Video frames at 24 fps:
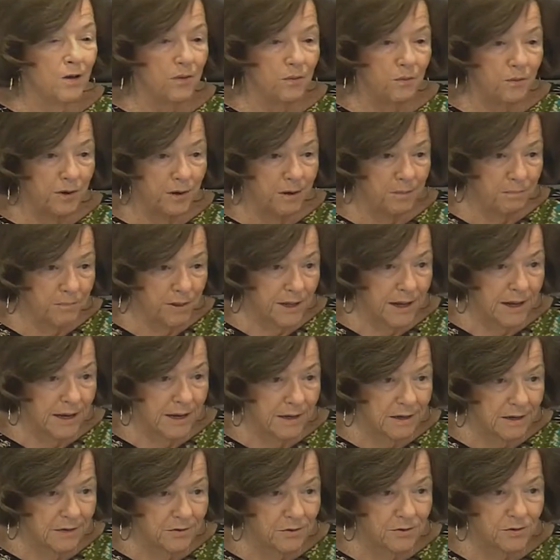we
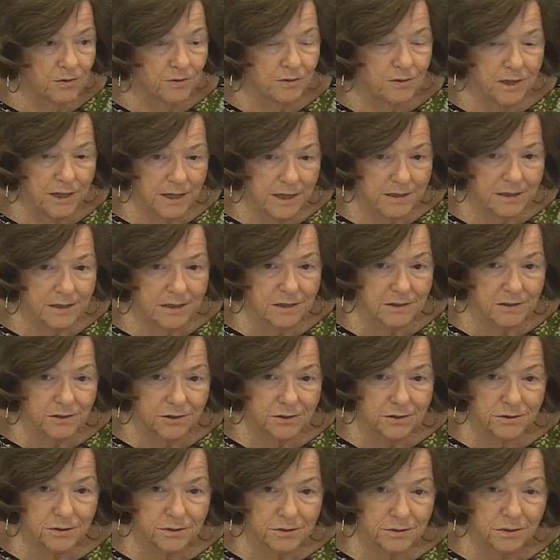planned to lease it
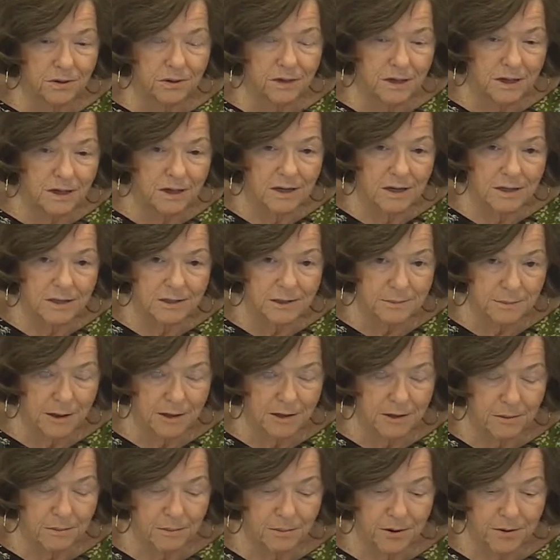to
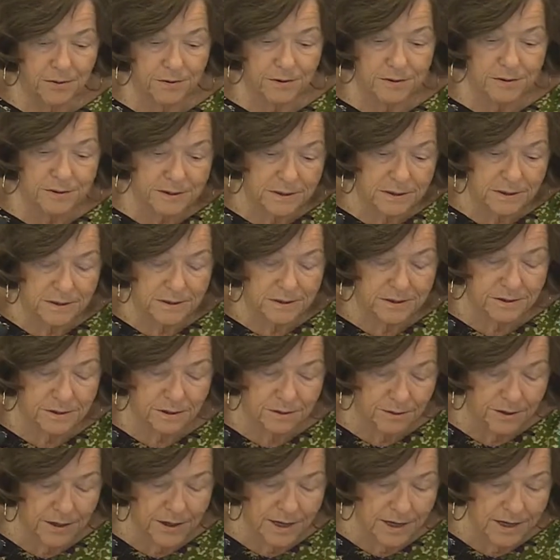Smiley Brothers.
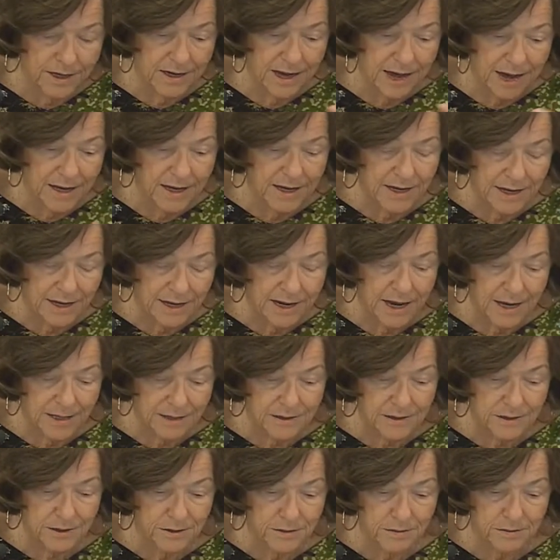So it
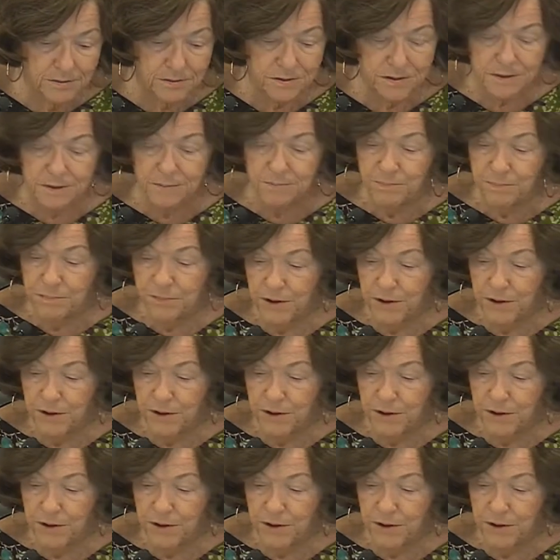has a use.